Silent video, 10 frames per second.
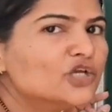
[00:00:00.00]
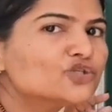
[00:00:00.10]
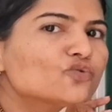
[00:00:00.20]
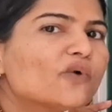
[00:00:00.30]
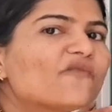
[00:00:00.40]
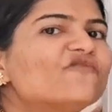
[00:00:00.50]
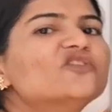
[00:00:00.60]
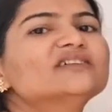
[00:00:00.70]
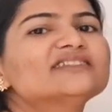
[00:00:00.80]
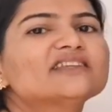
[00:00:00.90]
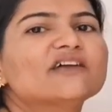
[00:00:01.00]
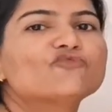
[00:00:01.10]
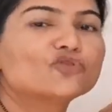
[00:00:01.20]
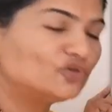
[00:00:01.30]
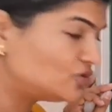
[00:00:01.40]
So first I
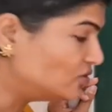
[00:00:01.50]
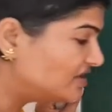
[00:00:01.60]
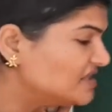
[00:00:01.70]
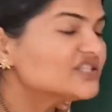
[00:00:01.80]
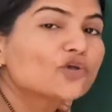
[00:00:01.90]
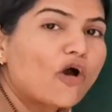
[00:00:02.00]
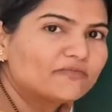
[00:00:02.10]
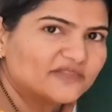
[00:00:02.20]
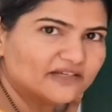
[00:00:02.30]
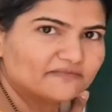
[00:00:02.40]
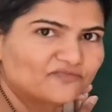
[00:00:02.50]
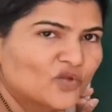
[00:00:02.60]
want to dissolve them.